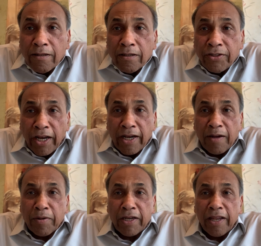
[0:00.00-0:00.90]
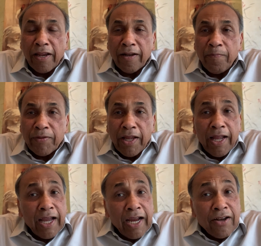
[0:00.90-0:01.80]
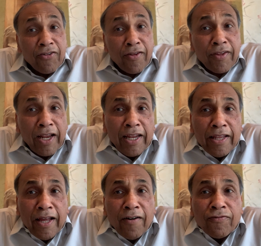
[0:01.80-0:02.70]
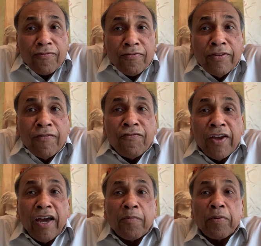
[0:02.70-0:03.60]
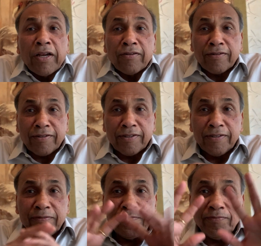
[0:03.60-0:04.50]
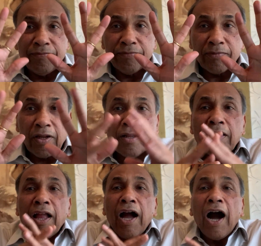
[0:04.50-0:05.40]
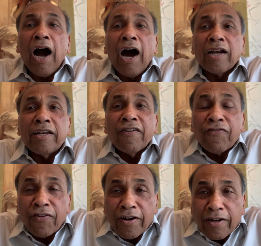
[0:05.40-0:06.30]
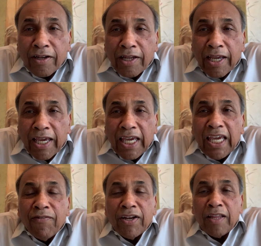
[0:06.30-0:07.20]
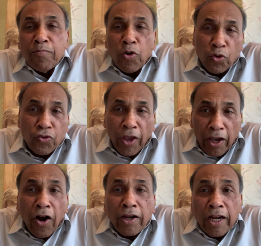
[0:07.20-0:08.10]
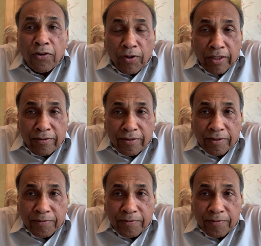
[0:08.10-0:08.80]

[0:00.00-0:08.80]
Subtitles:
genetic material. Interestingly enough, the fingerprints are different even in monozygotic twins.